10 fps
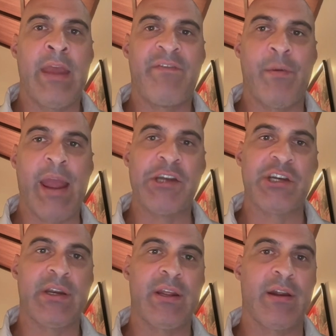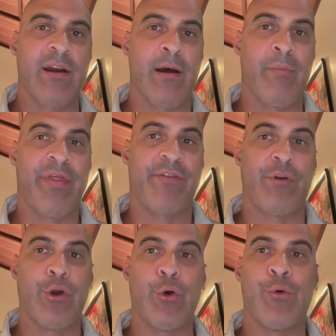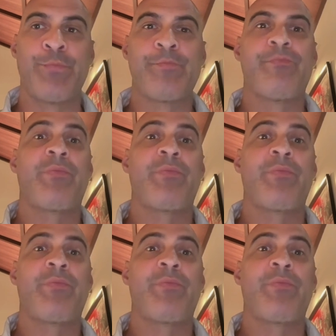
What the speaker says: information can come through,